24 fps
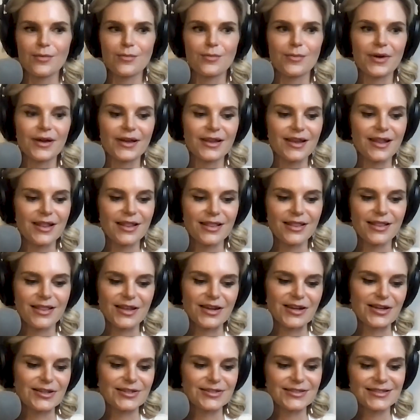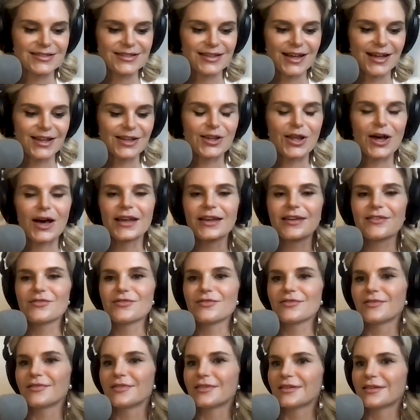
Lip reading: but there's a lot of